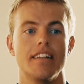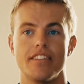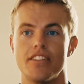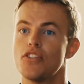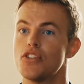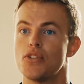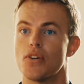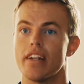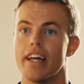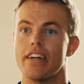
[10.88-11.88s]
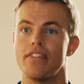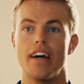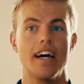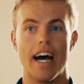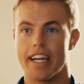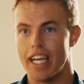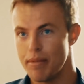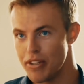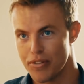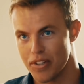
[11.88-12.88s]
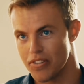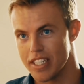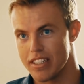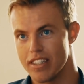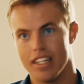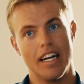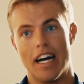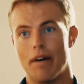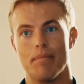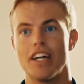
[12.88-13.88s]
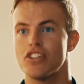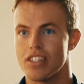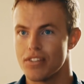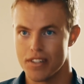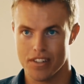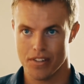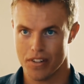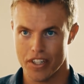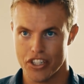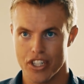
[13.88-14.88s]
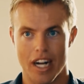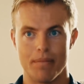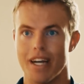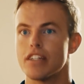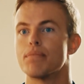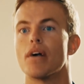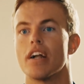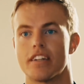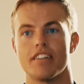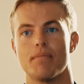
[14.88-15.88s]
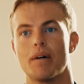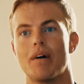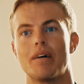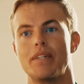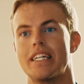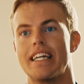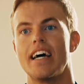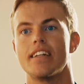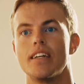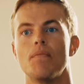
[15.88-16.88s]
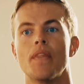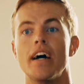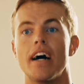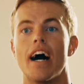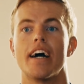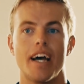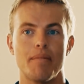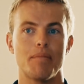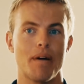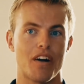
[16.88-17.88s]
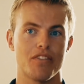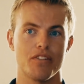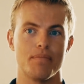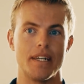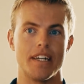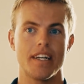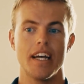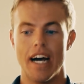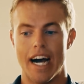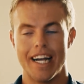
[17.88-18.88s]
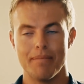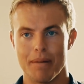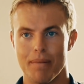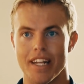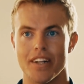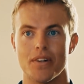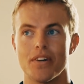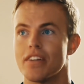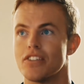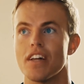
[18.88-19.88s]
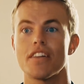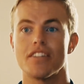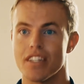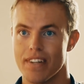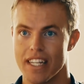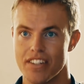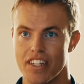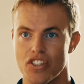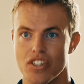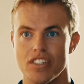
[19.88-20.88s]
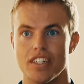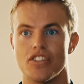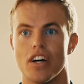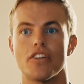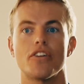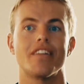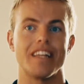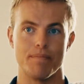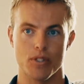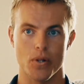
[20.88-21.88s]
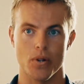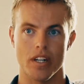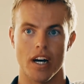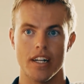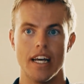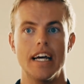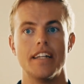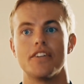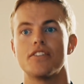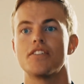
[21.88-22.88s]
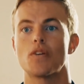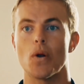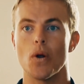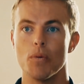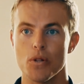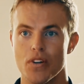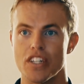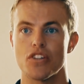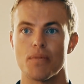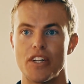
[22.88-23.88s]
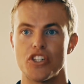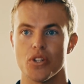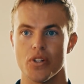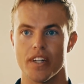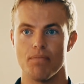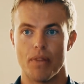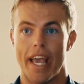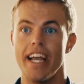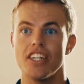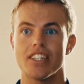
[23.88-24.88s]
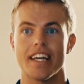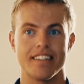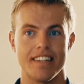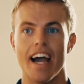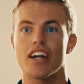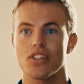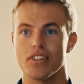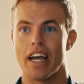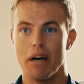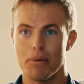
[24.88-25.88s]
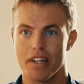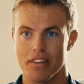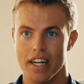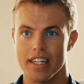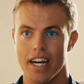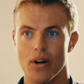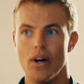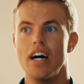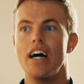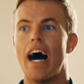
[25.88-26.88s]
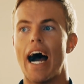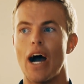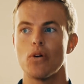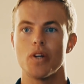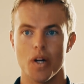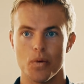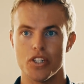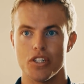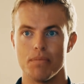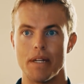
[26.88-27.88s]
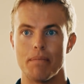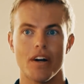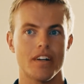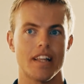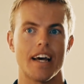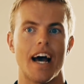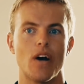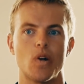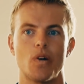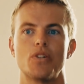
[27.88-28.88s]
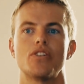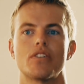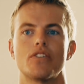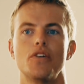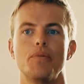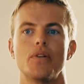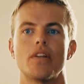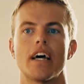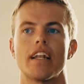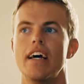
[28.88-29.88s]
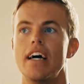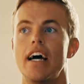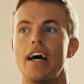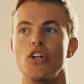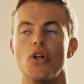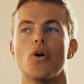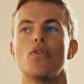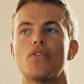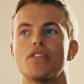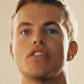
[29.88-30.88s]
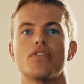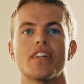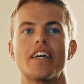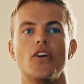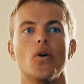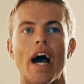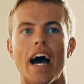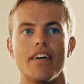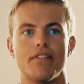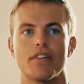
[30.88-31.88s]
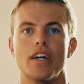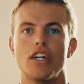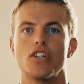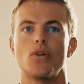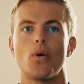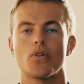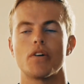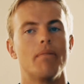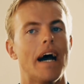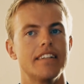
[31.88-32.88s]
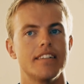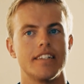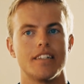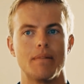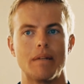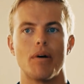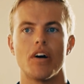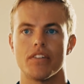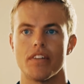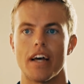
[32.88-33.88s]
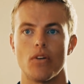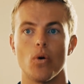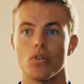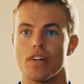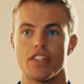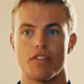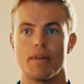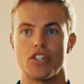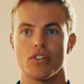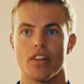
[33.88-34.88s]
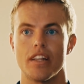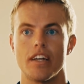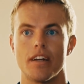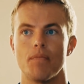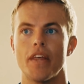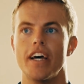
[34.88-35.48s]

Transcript: this is a short life, I came here for a reason, I'm not just a physical creature, I'm not the product of my mommy and daddy, I am a powerful being, I am on planet Earth, there's other civilizations, there's other themes going on, there's this global transformational age that is actually happening right now. How do I wish to be a part of that? How do I wish to contribute to that? Know, first of all, that you have total capacity to be a part of that whole transformational thing.